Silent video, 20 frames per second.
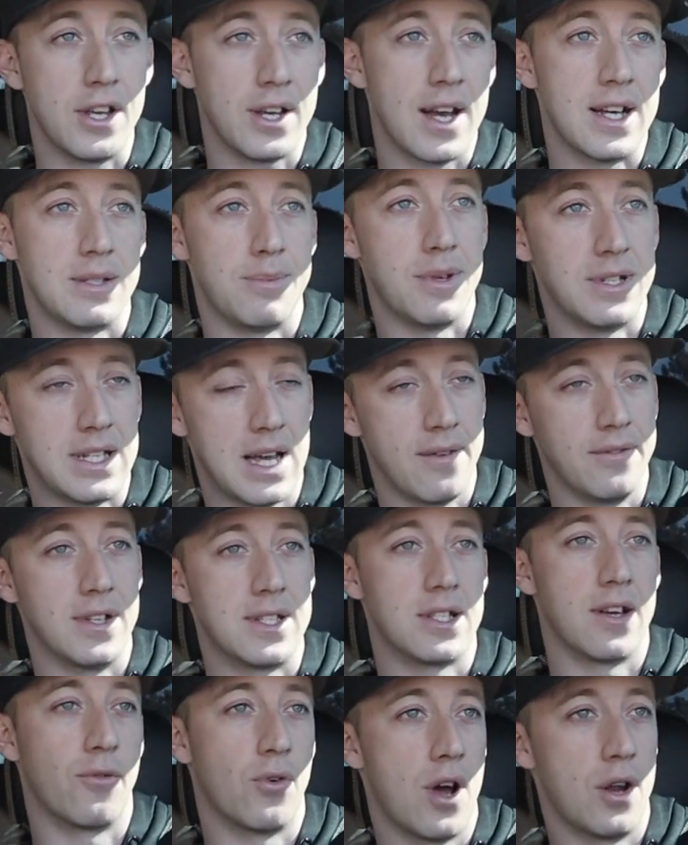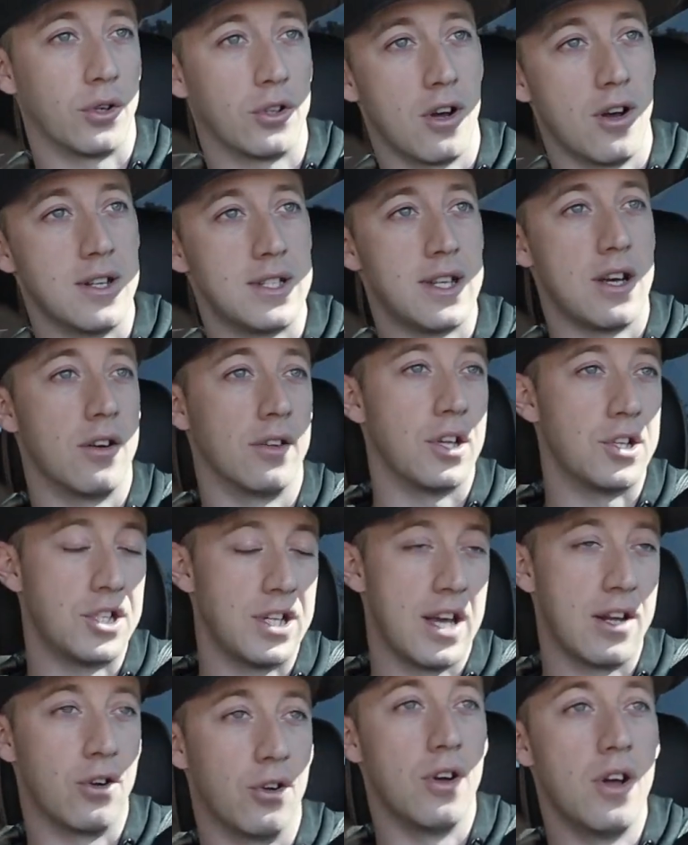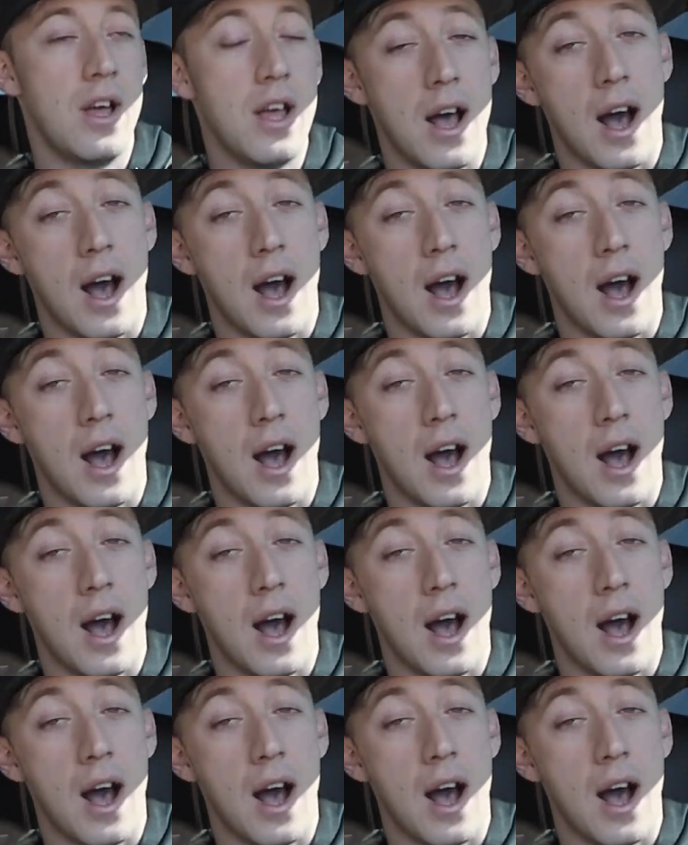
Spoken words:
guys miss having the Silverado content on the channel.